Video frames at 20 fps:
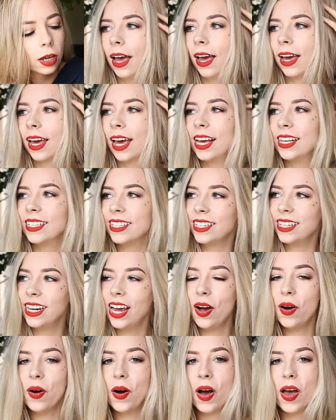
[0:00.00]
Okay, so
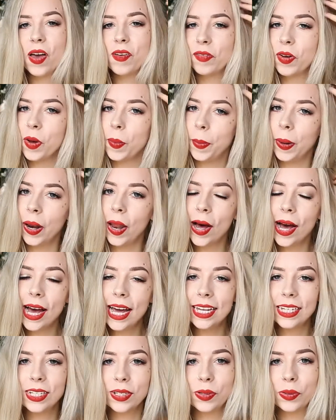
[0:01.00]
now I've
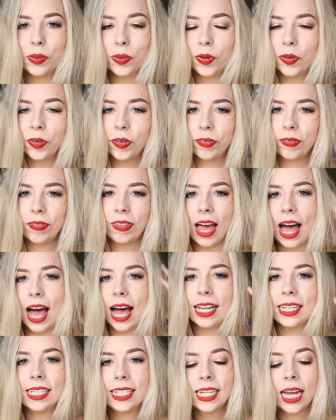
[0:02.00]
applied all of
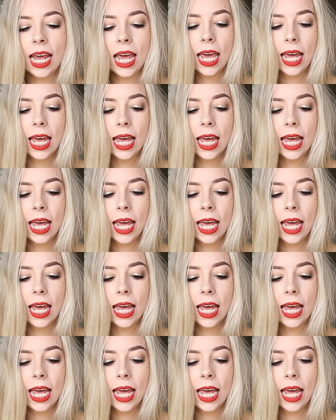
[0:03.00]
that